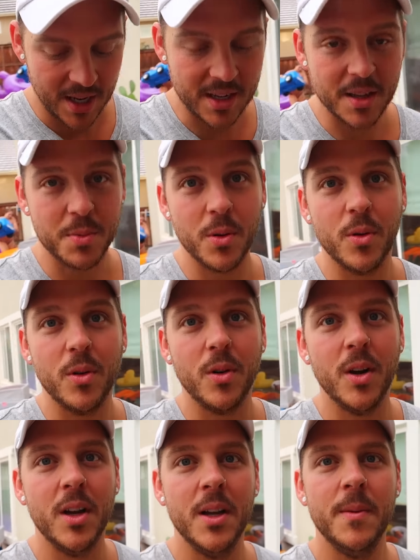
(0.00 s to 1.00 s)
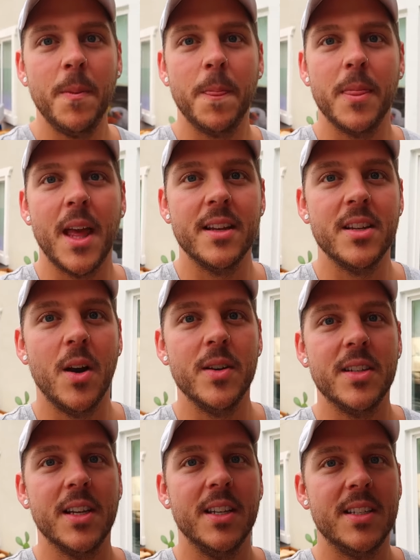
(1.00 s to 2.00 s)
into the pool. That's
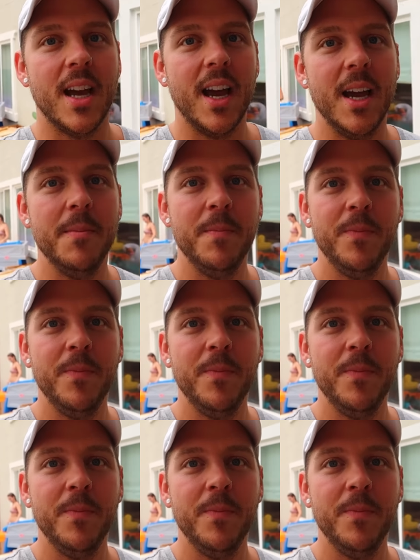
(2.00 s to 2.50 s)
always a good time.